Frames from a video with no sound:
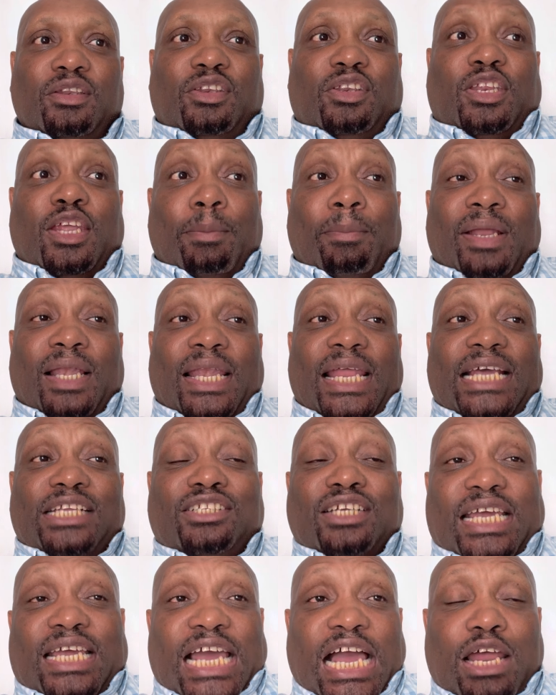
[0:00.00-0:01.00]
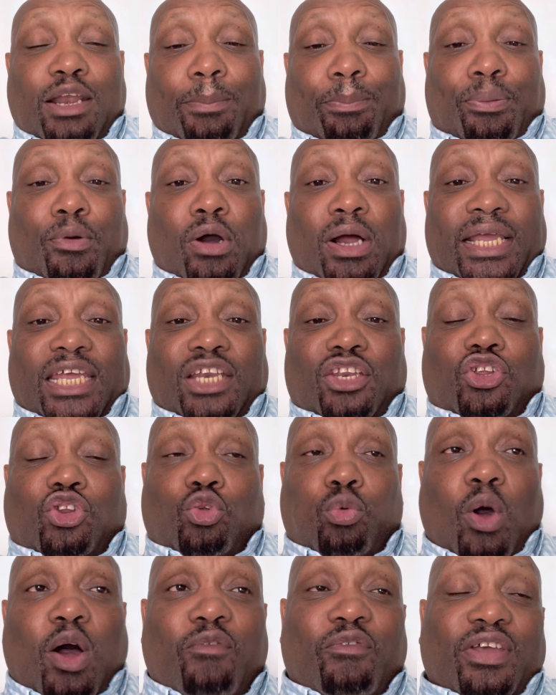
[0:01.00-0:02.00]
Their Malaysian counterpart gets
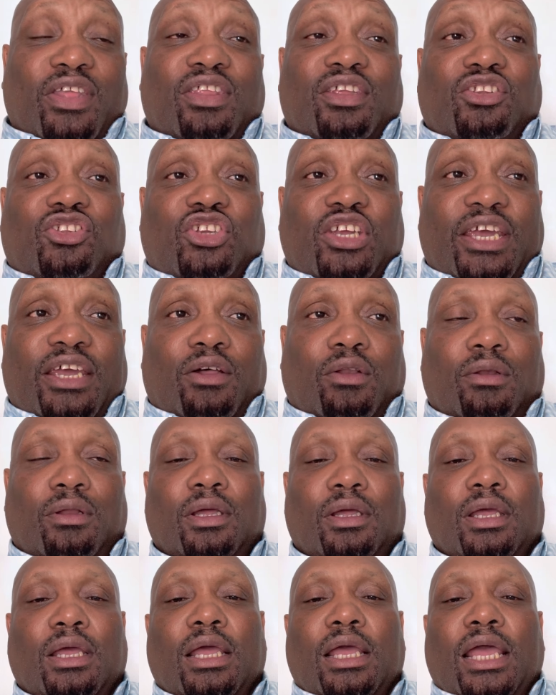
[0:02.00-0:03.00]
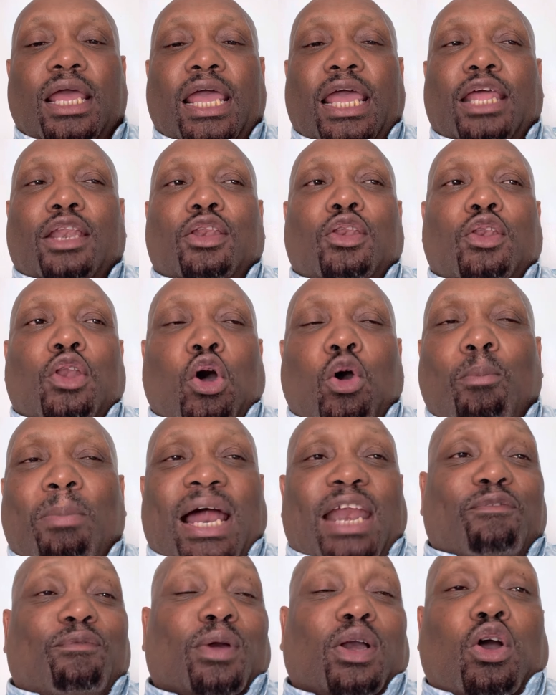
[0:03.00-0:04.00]
12 years in jail, and
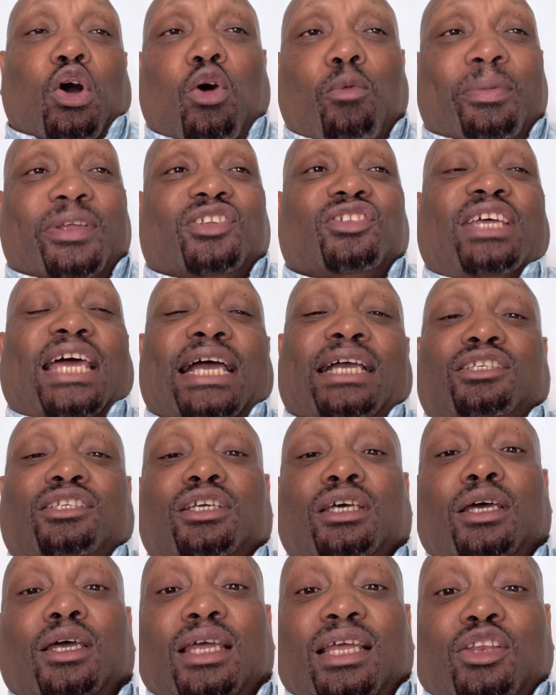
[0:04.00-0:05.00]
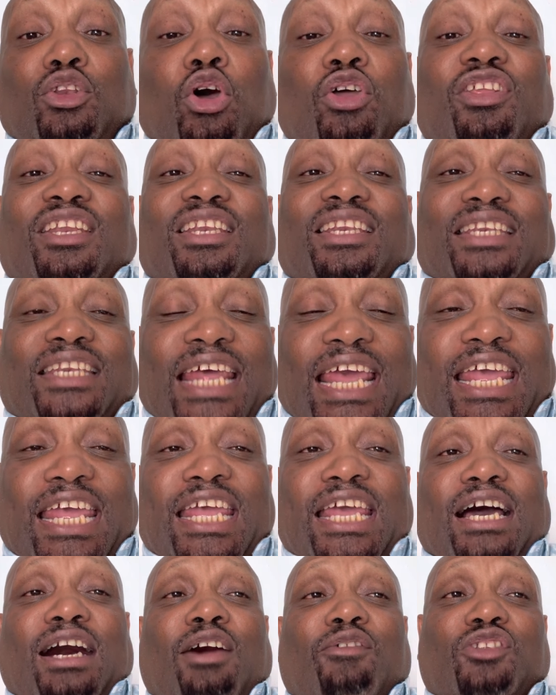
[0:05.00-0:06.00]
nobody from Goldman Sachs does a
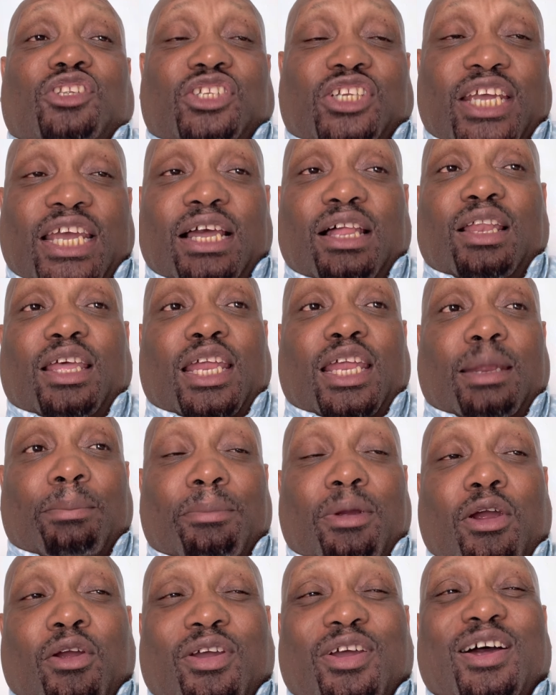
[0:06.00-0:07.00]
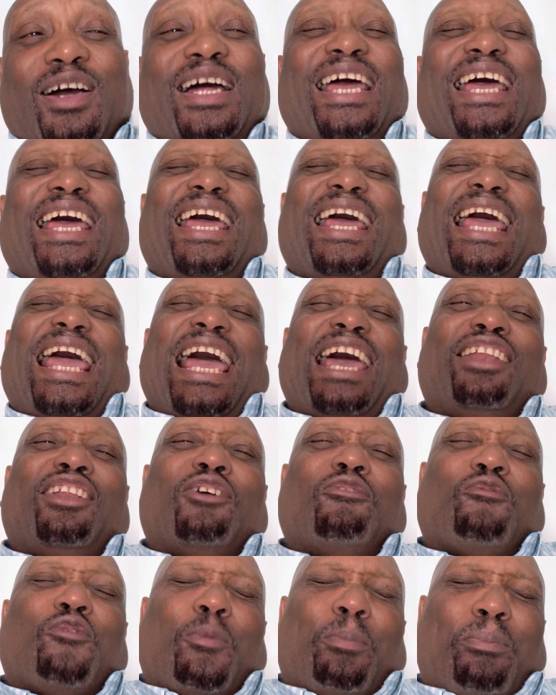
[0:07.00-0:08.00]
day of jail in America. And
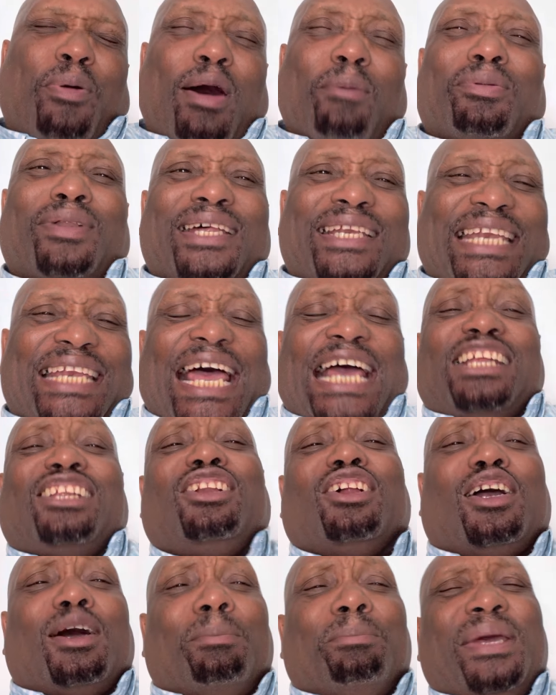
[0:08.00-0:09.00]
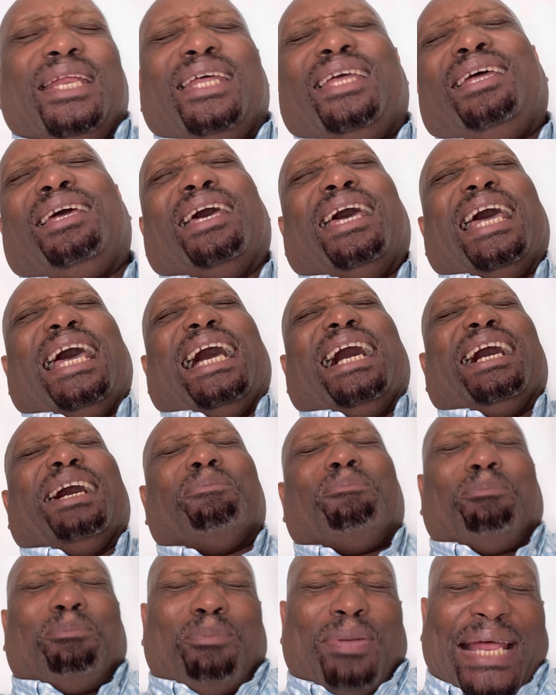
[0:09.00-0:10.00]
the Republican National Committee
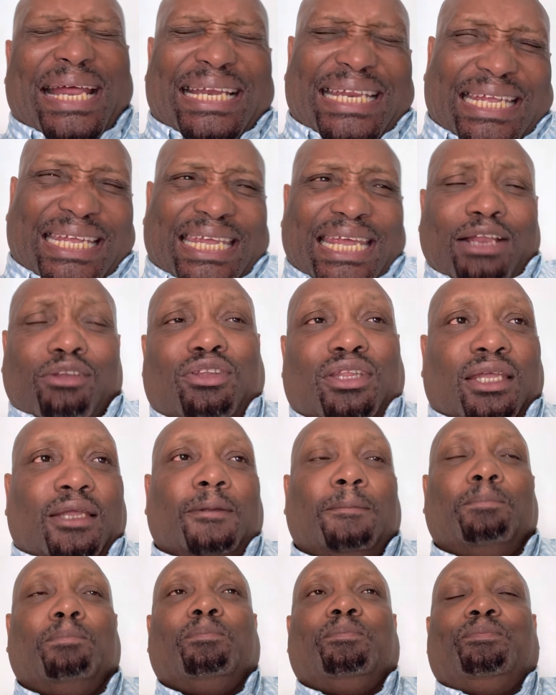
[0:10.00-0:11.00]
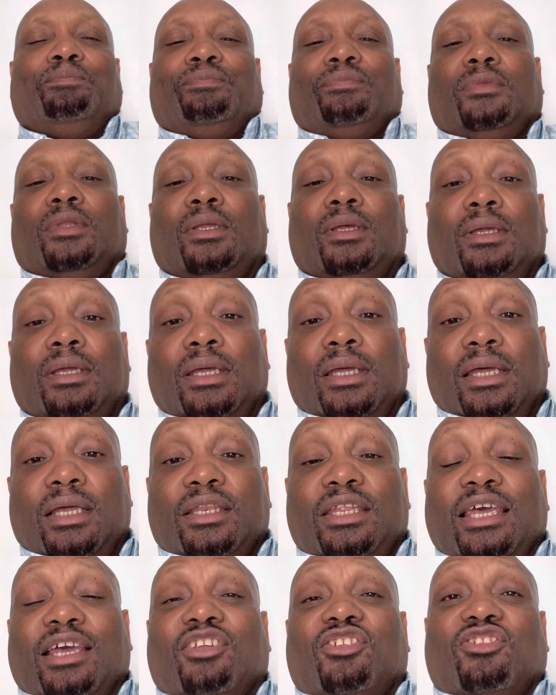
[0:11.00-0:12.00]
pled guilty
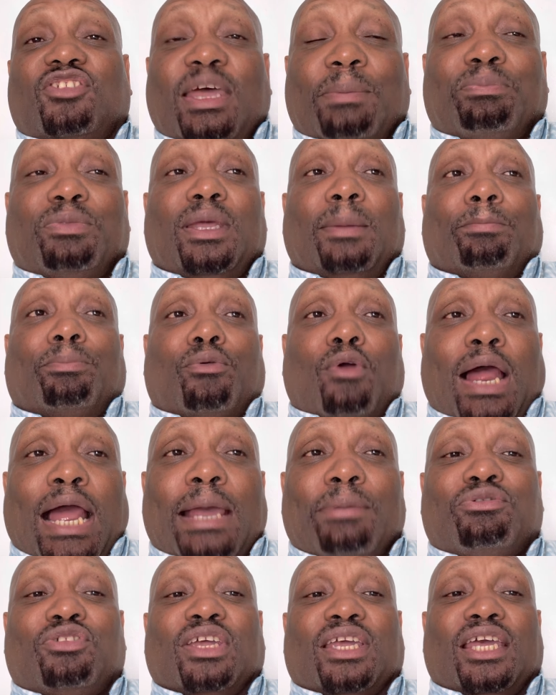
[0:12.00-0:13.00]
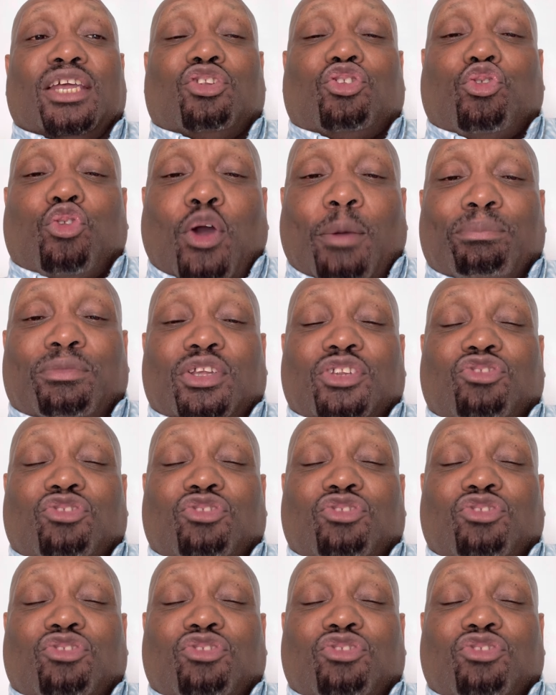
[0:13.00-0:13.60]
to accepting bribes to get Trump to